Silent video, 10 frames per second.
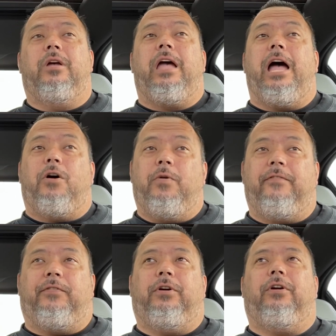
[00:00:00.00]

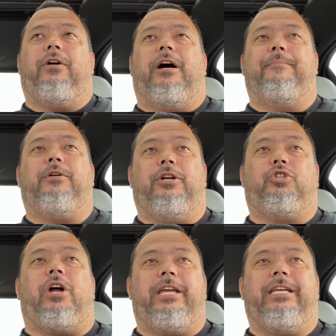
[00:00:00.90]
However, I'm going to
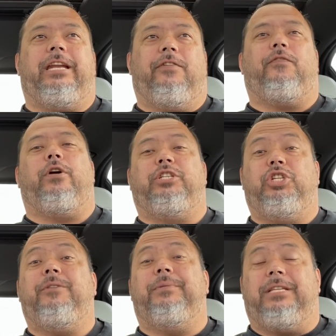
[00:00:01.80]
try and get it for as
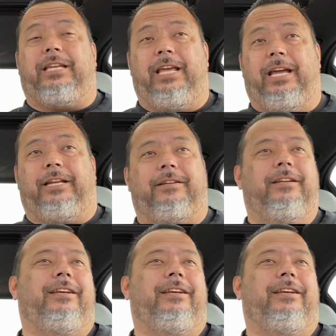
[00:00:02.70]
cheap as I can.